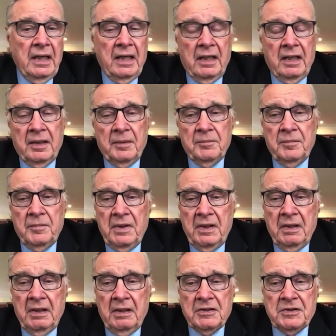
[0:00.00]
Um,
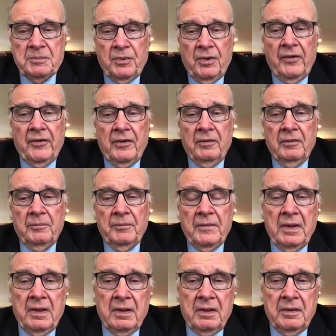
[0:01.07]
his brother,
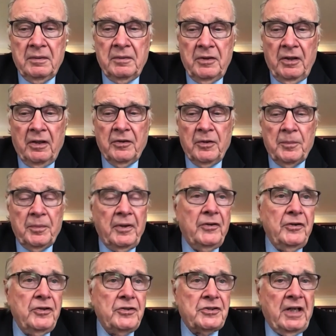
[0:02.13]
uh, younger brother,
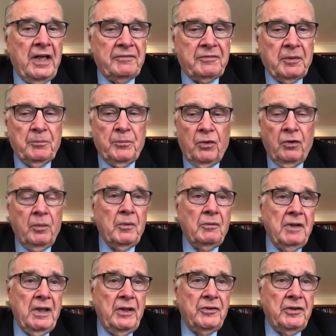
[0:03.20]
used to have to pull him
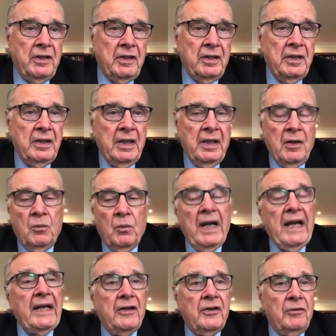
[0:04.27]
around on a
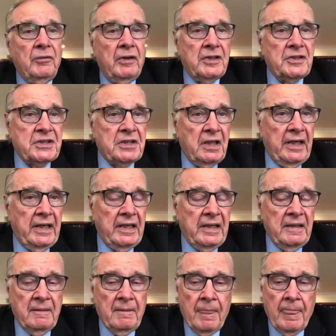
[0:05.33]
wagon or in a sleigh
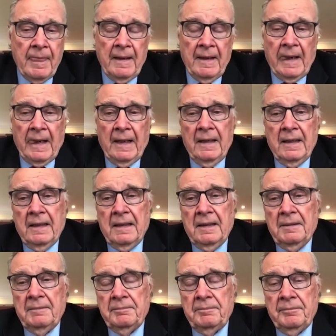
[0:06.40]

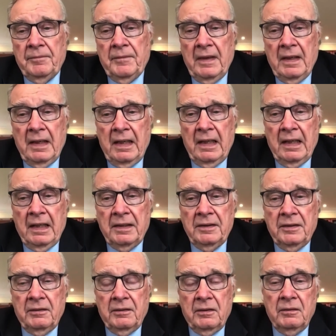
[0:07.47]
um, and
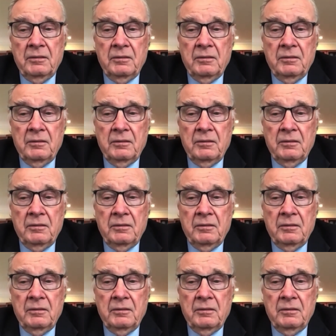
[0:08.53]
uh,